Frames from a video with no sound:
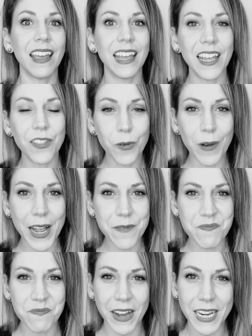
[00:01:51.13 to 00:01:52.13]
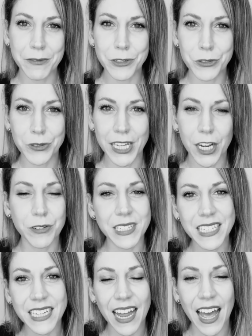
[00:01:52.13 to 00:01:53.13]
Either way, my name is Julia
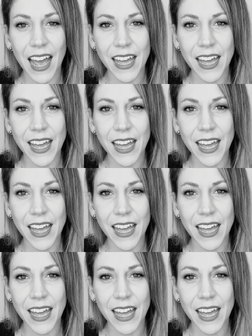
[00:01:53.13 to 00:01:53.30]
Kristina,